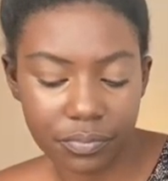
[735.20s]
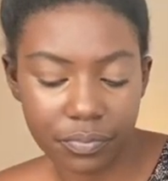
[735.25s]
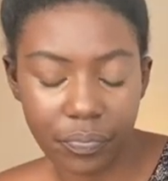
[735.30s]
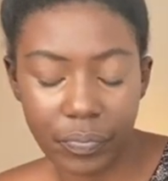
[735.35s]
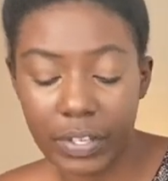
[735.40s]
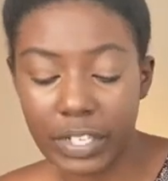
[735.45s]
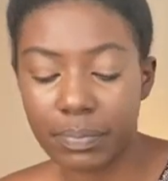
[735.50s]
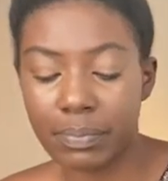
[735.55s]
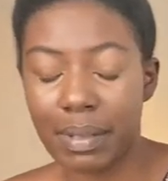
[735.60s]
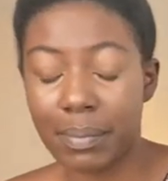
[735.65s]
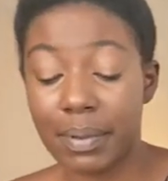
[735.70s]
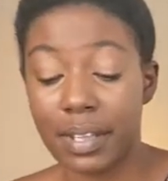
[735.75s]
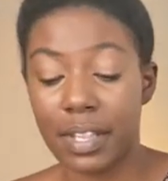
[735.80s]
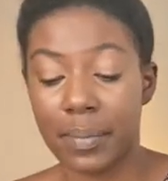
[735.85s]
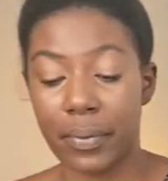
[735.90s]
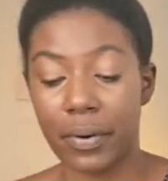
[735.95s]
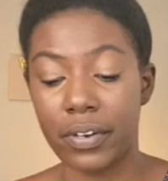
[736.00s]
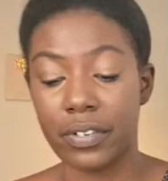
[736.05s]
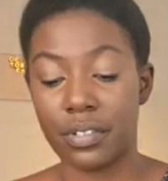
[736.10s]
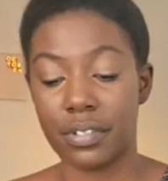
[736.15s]
This may be the
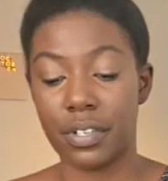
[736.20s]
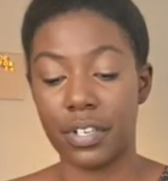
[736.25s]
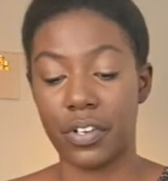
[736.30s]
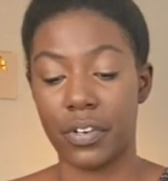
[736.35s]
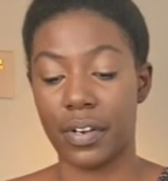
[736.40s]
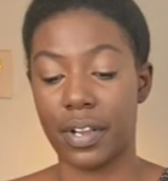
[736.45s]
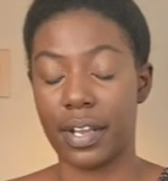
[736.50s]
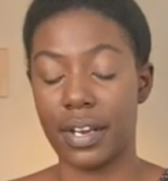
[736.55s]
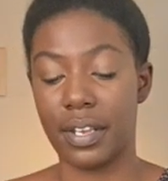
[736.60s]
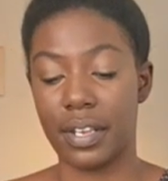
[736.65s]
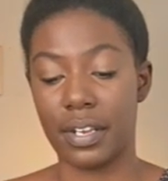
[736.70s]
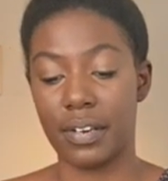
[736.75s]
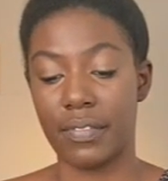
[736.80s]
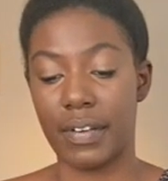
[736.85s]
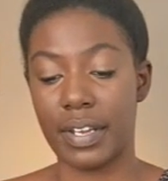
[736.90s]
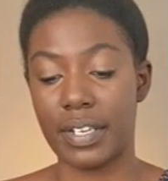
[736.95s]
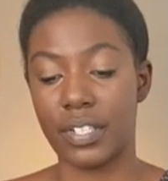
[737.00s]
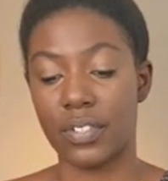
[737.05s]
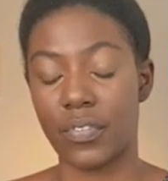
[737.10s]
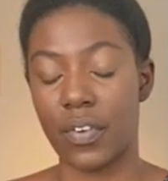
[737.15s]
person that you're getting
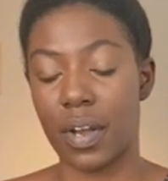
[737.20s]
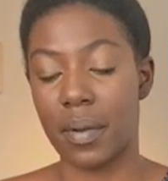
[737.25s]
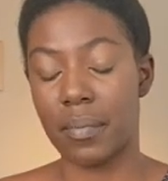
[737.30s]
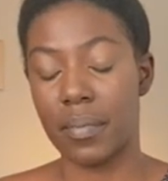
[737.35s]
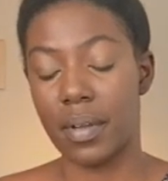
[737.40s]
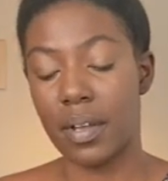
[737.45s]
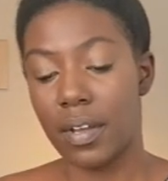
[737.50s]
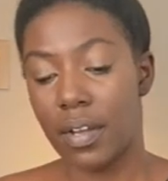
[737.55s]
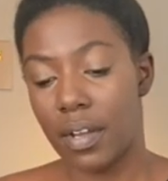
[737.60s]
advice from.